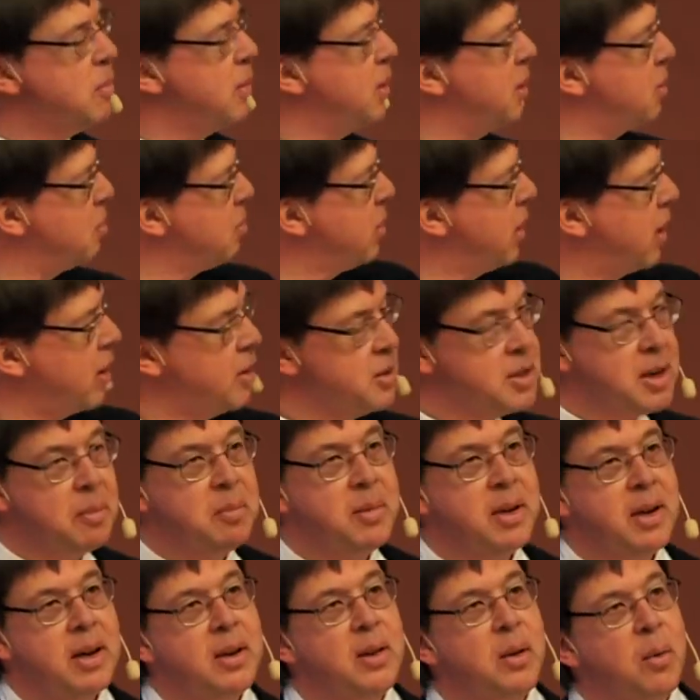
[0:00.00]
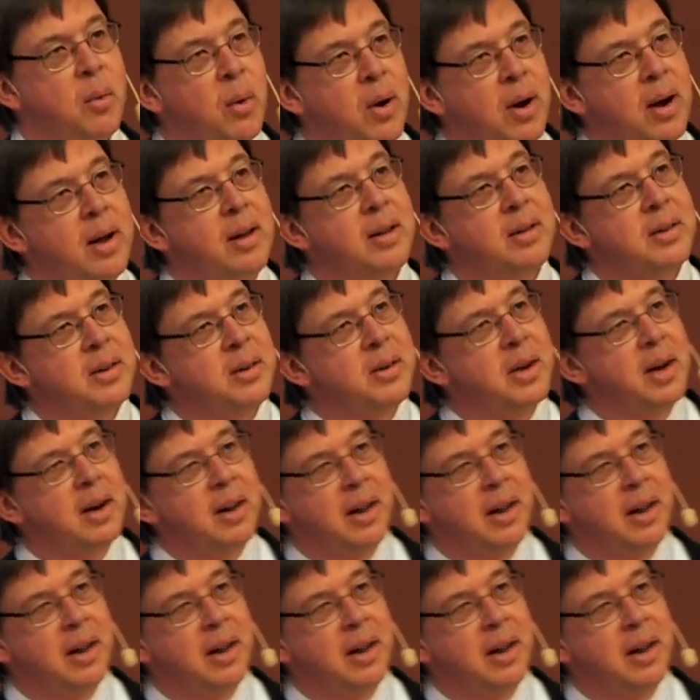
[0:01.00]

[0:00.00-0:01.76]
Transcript: You plug something in the wall, you get